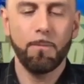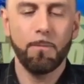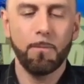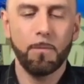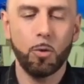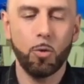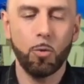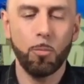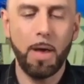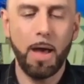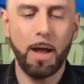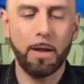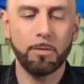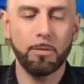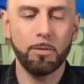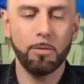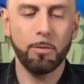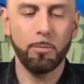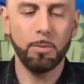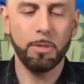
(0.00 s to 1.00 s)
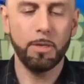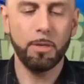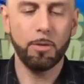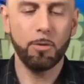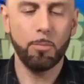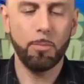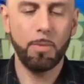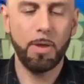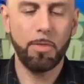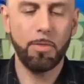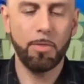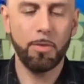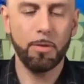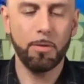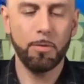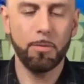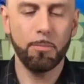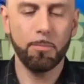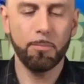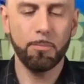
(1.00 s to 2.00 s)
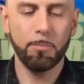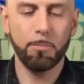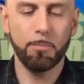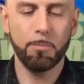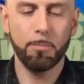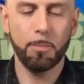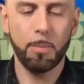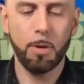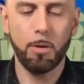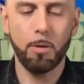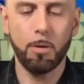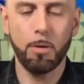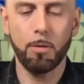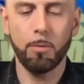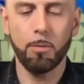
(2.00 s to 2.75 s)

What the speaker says: go back to the beginner method. I'm